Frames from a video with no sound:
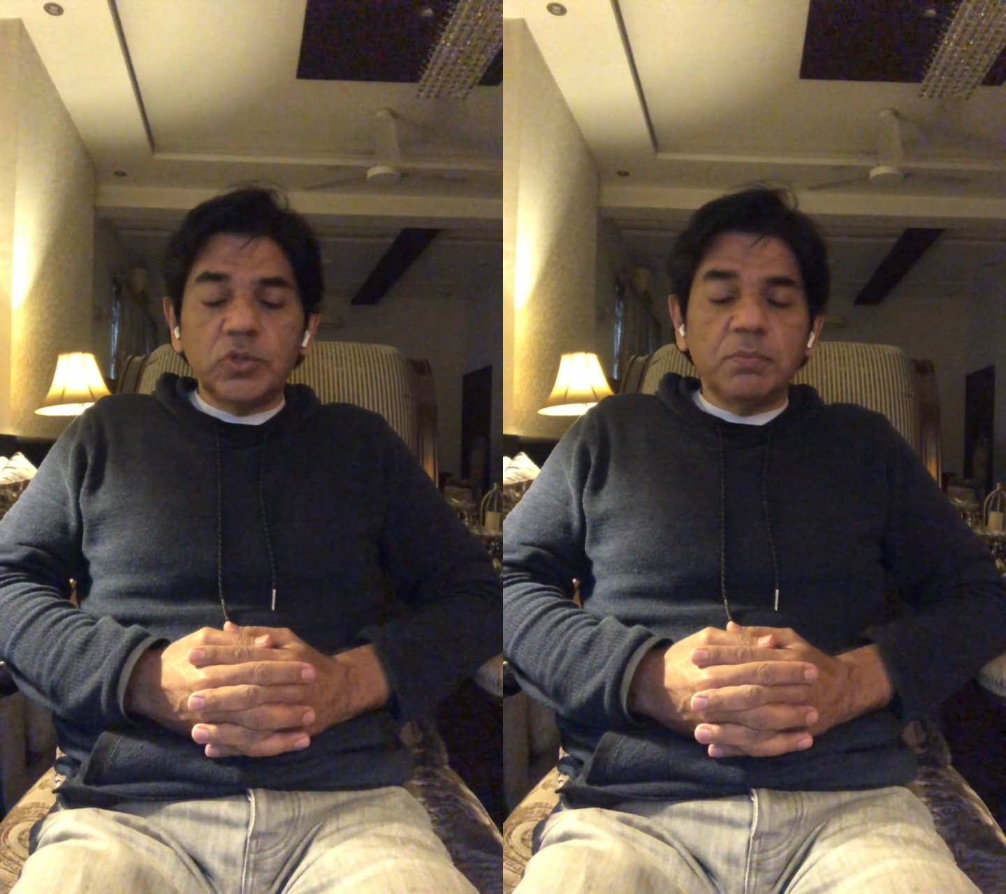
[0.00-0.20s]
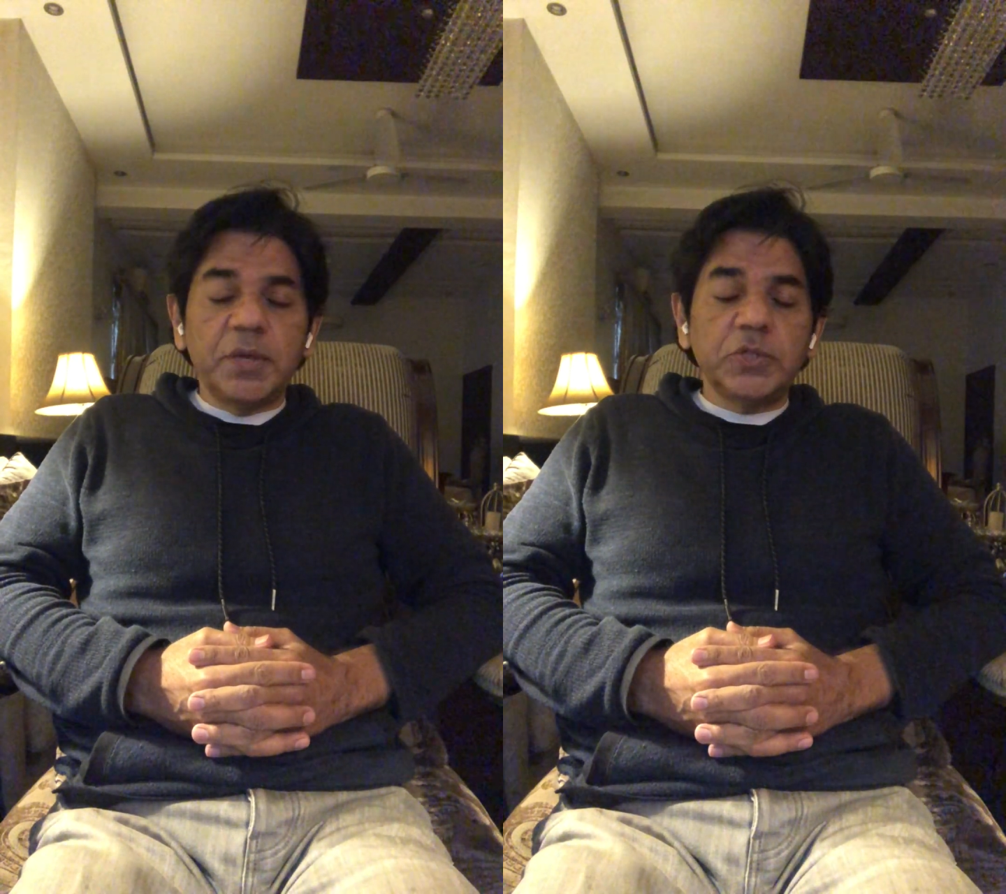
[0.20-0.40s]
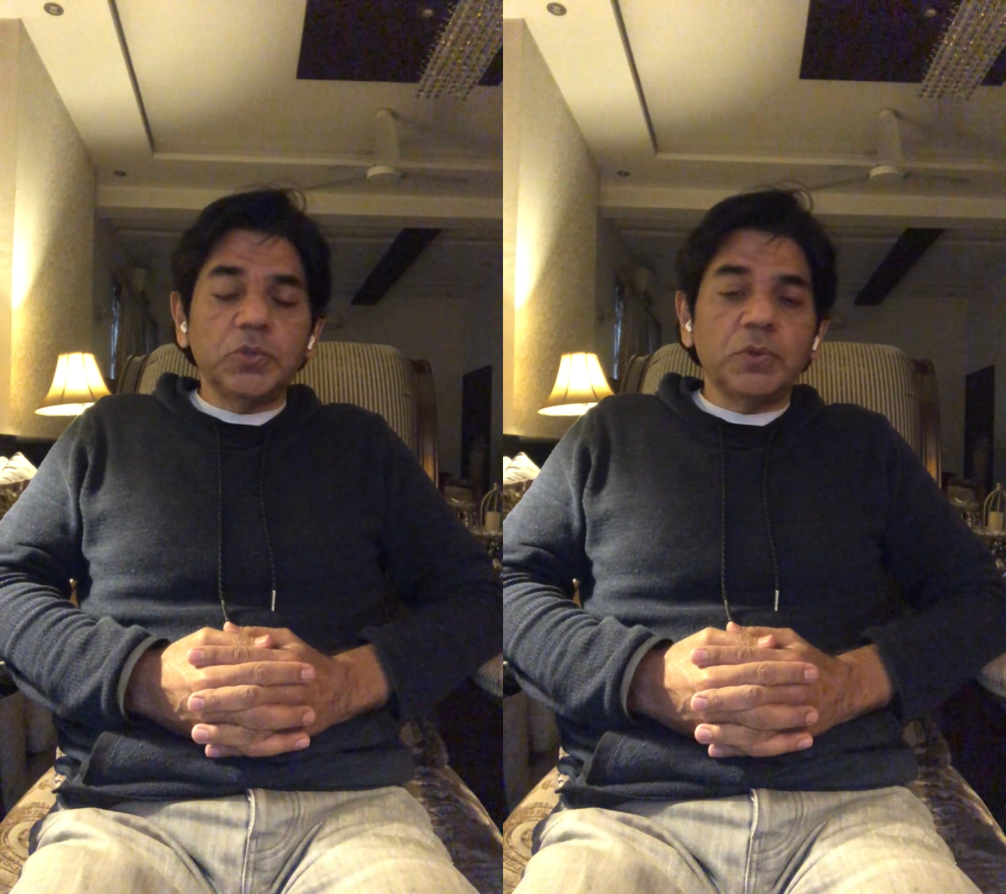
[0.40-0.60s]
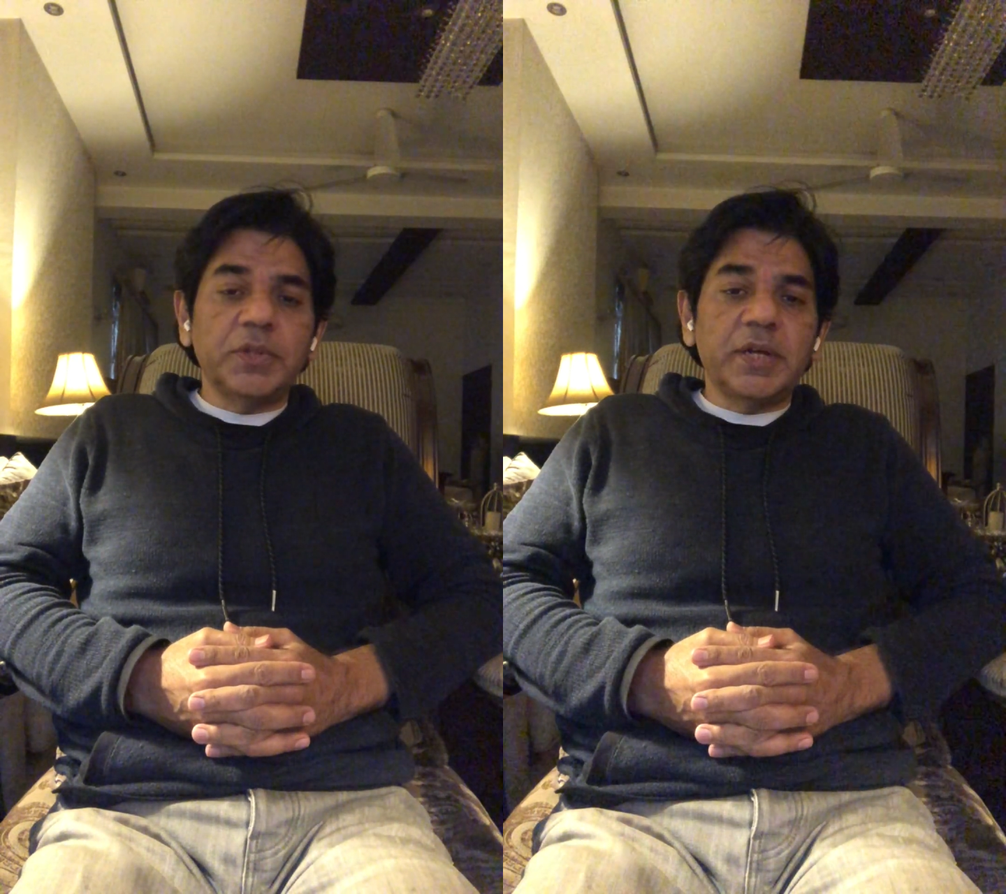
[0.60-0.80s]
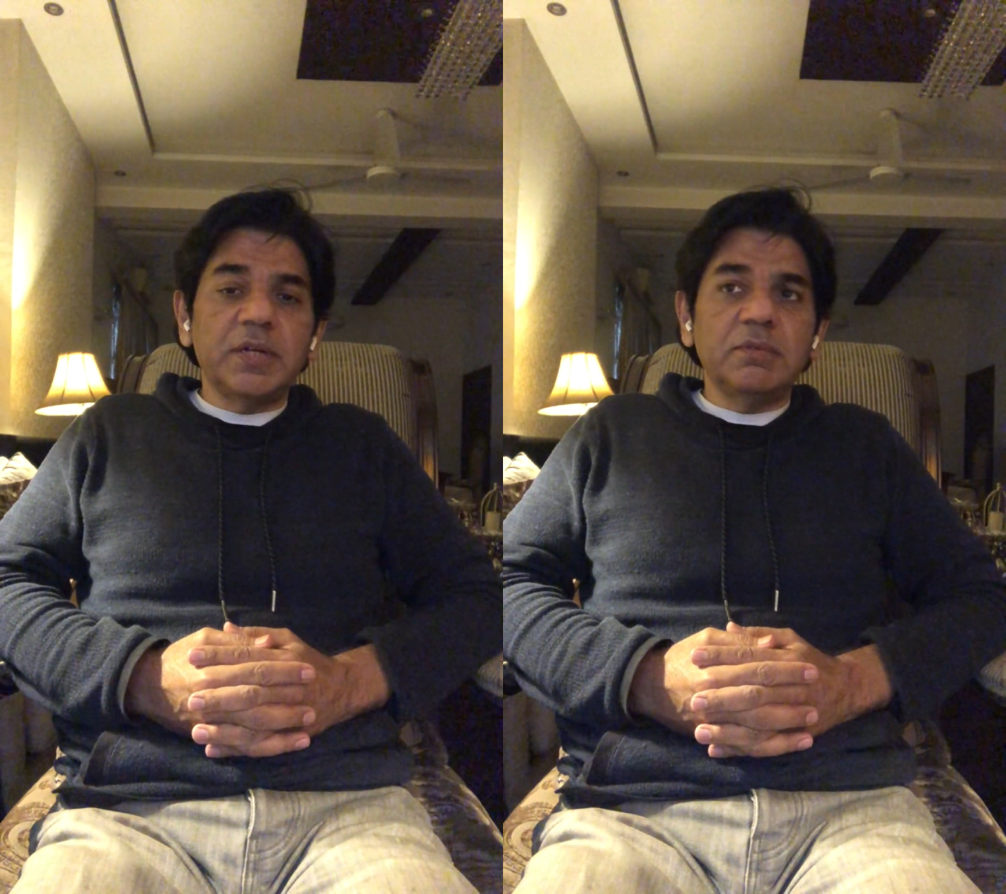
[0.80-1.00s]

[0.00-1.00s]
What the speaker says: make sure that